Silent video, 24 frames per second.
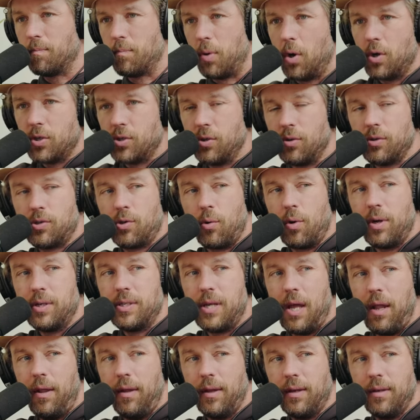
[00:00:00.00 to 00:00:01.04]
personal
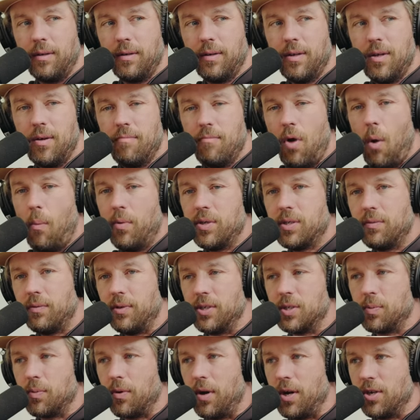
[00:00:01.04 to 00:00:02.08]
storytelling, moments of
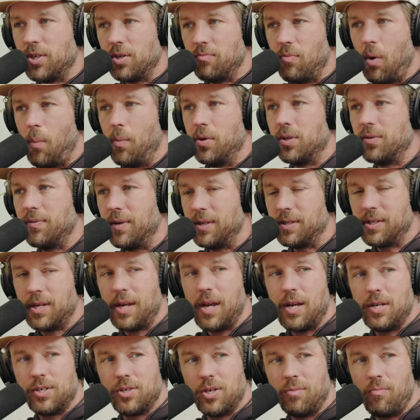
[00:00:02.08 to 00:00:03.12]
inspiration, moments of
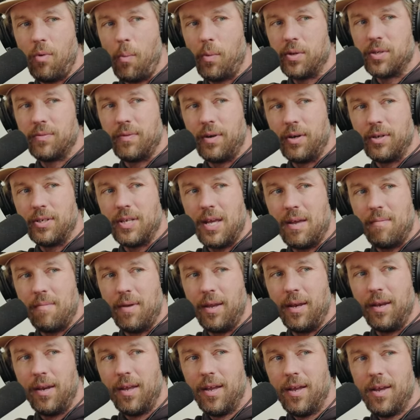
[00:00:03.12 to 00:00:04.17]
education, moments of
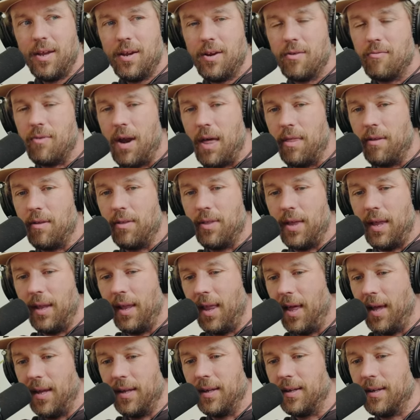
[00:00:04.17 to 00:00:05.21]
entertainment, rather than
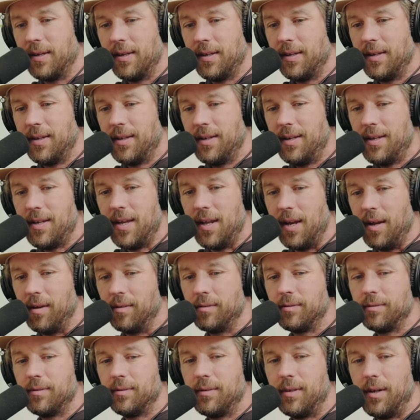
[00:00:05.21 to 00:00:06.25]
like, you
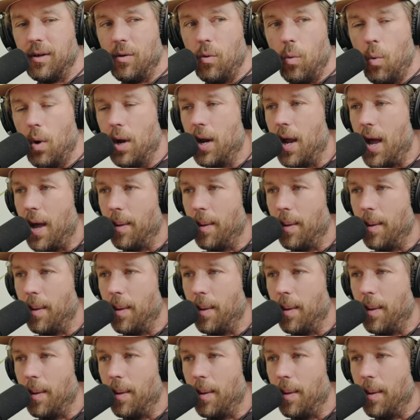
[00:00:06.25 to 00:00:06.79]
know, oh, what